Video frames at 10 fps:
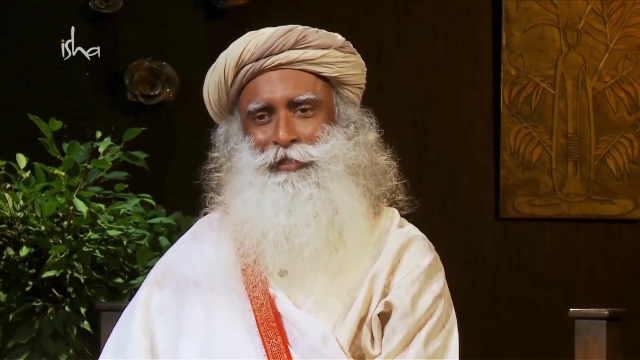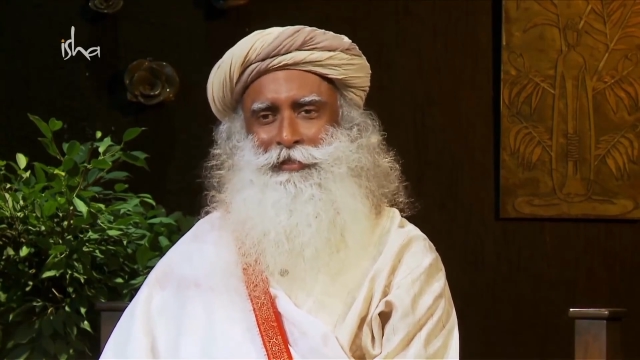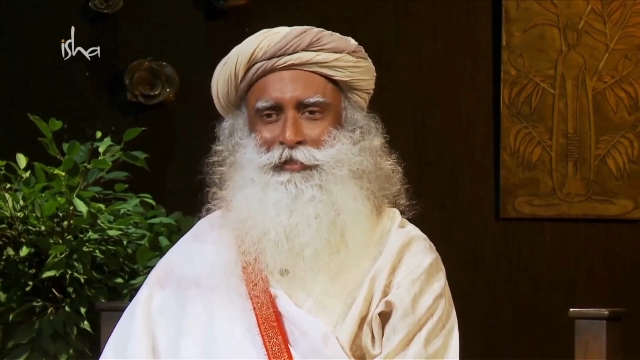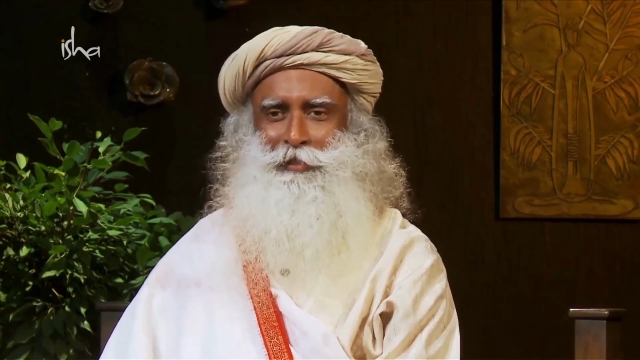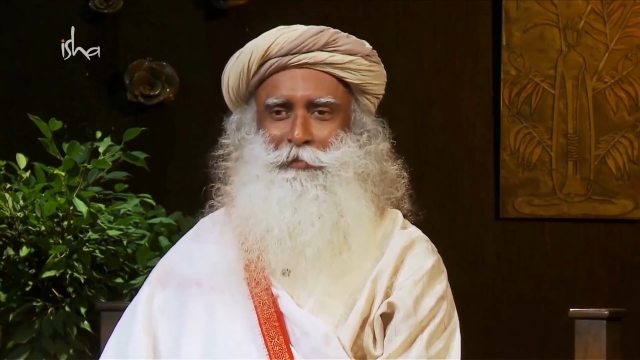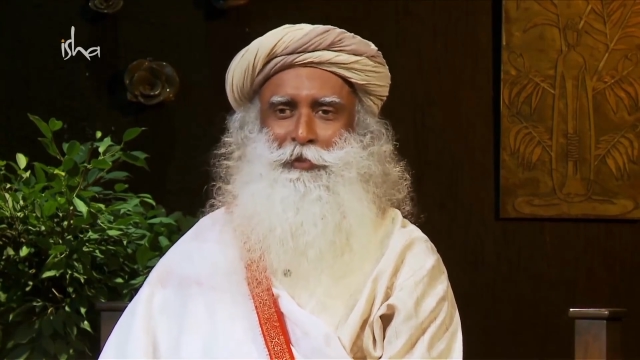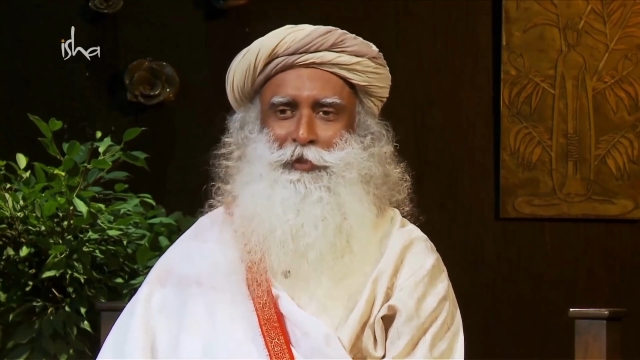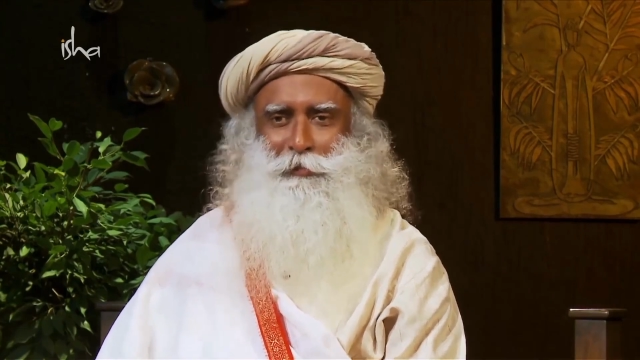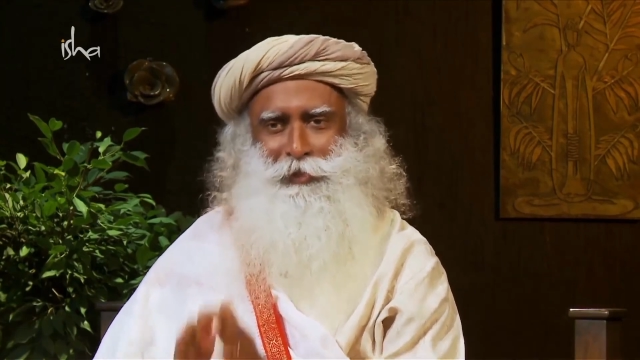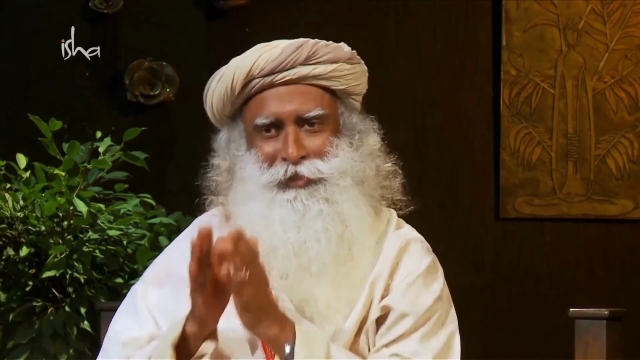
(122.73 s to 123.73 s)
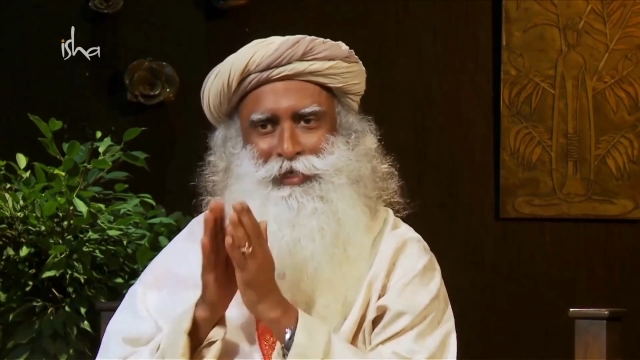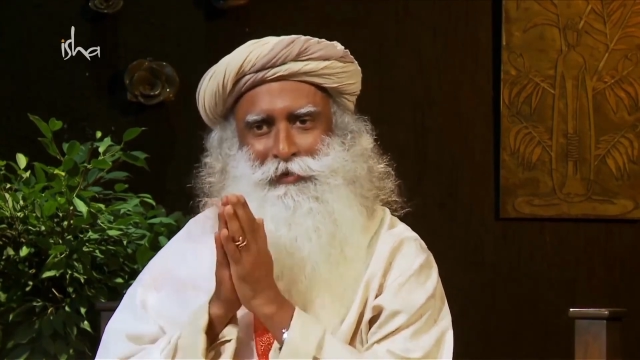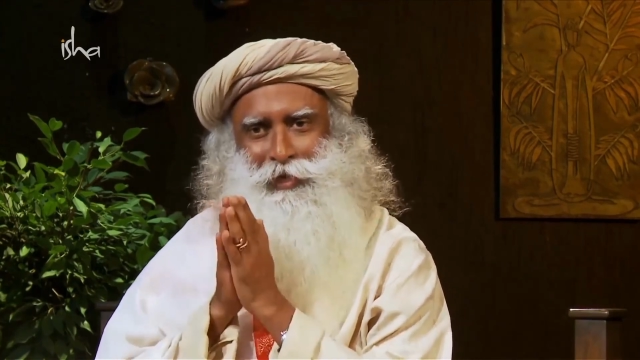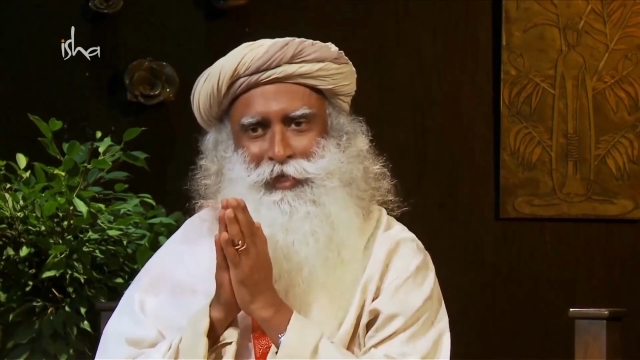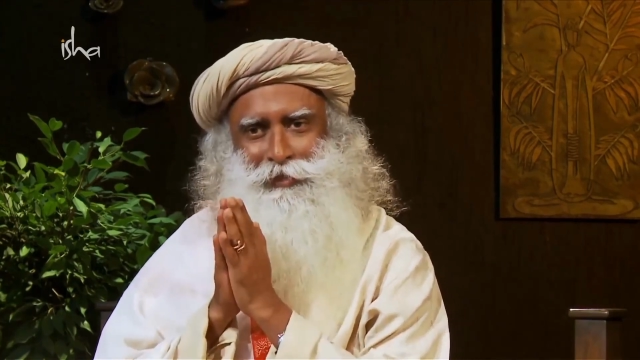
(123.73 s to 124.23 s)
such a responsibility in
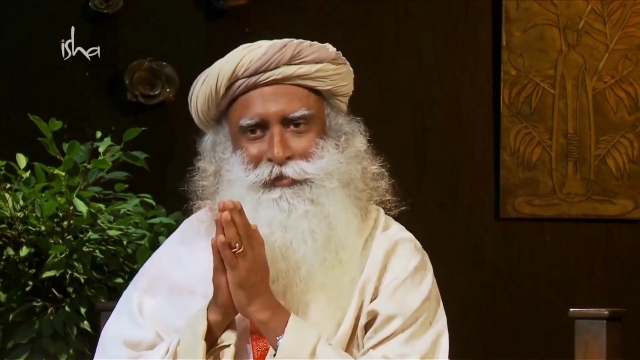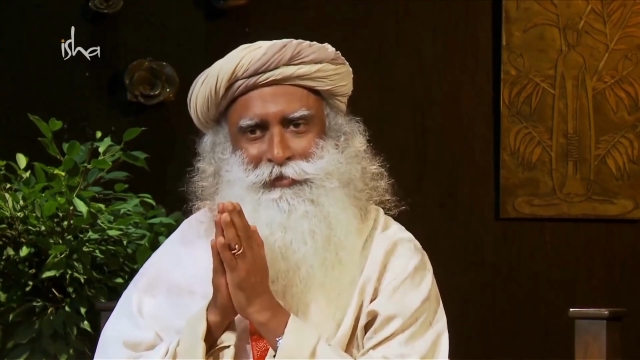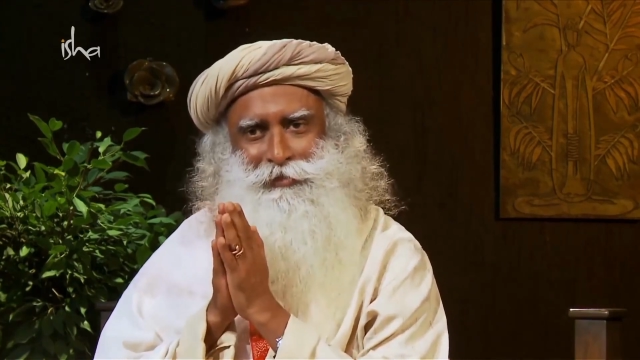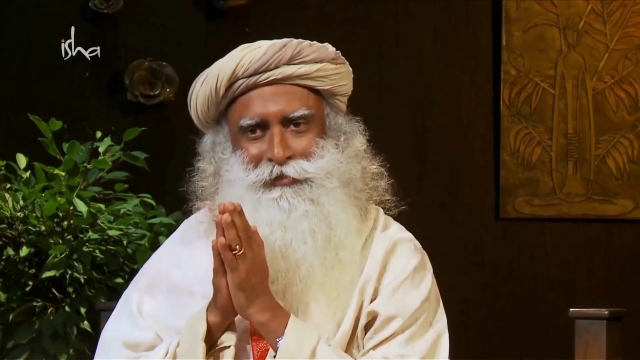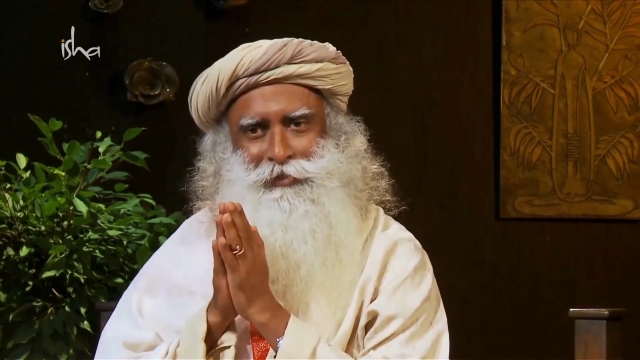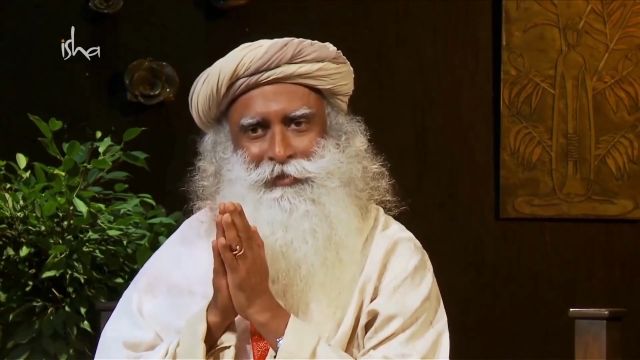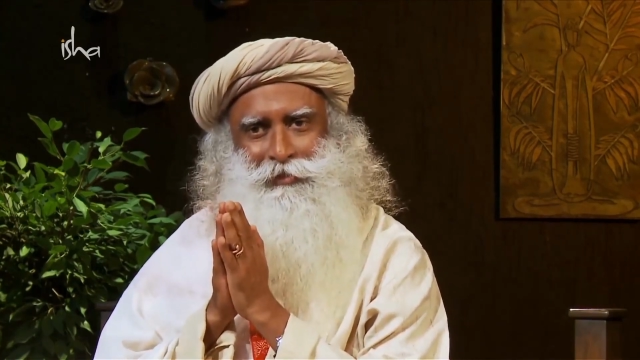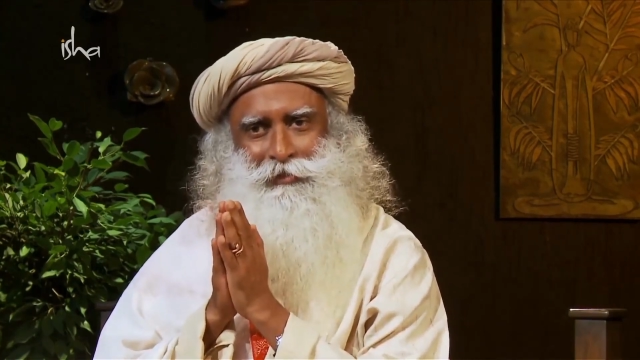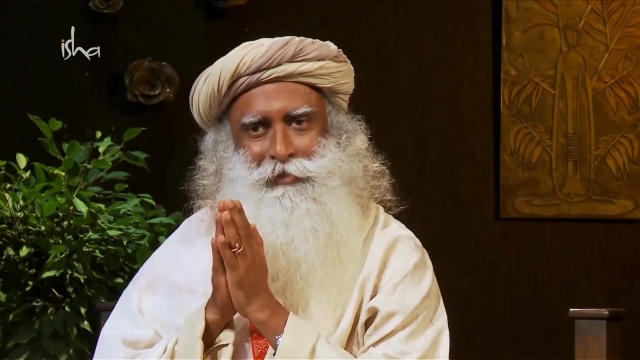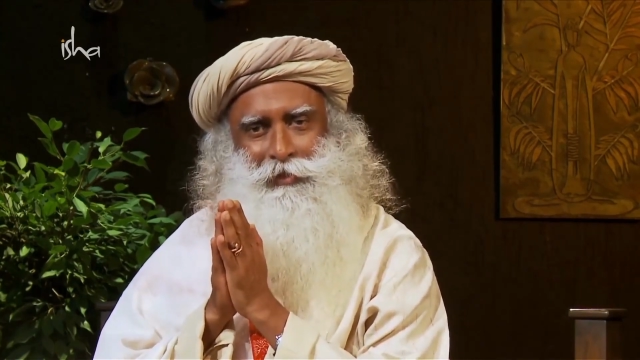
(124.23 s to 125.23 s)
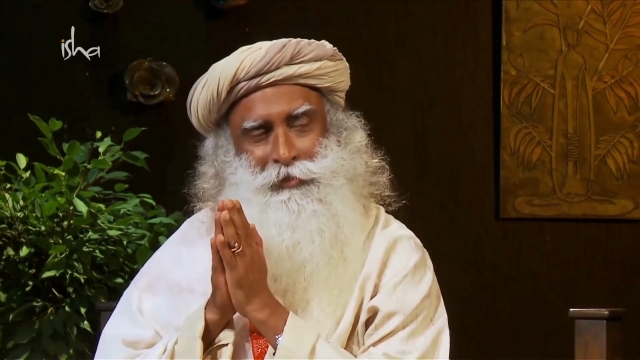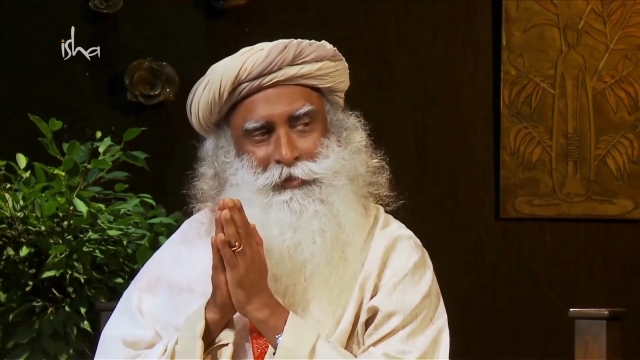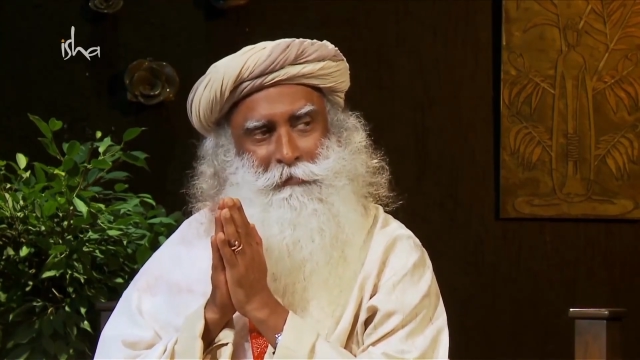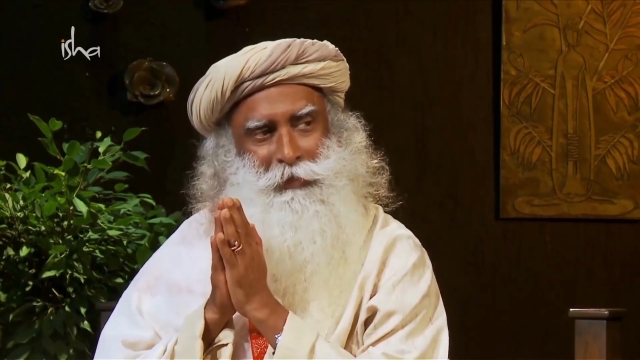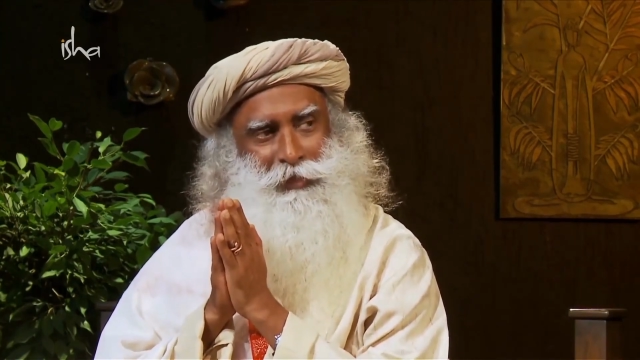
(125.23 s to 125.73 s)
our hands. It's
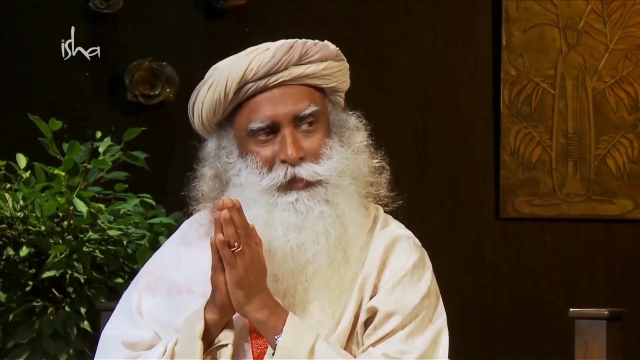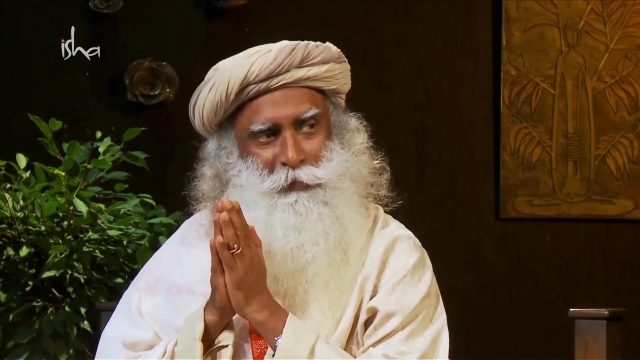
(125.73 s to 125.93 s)
a tremendous